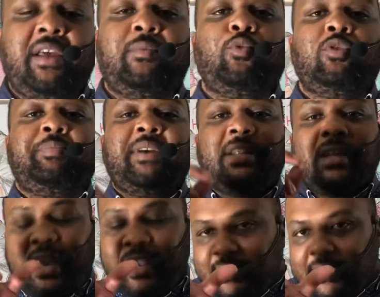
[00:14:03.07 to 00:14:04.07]
will be
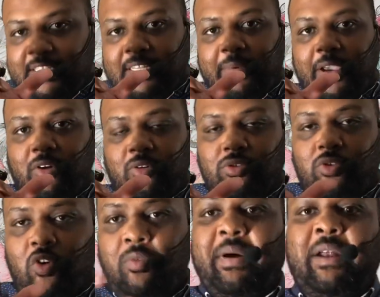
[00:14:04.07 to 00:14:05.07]
light in the
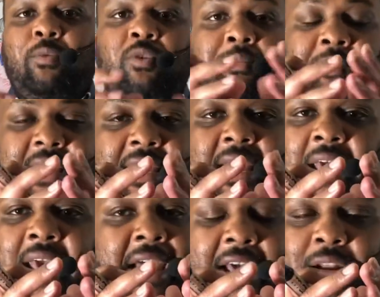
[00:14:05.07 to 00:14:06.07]
microscope and
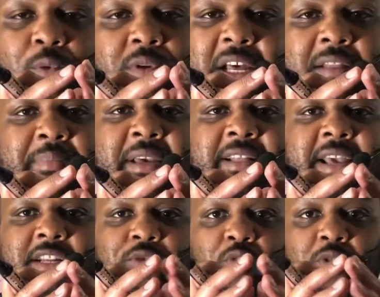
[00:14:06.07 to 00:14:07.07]
will not be
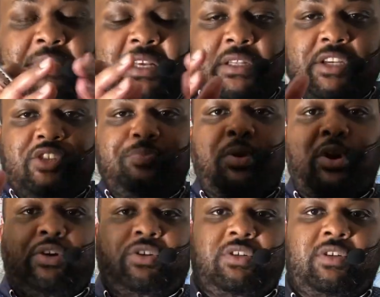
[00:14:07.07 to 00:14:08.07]
dense, will be
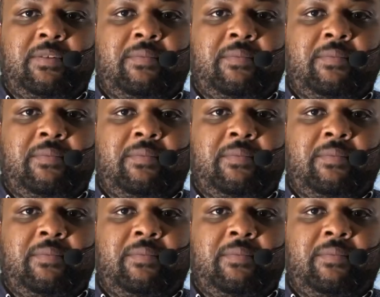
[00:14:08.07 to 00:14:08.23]
dispersed.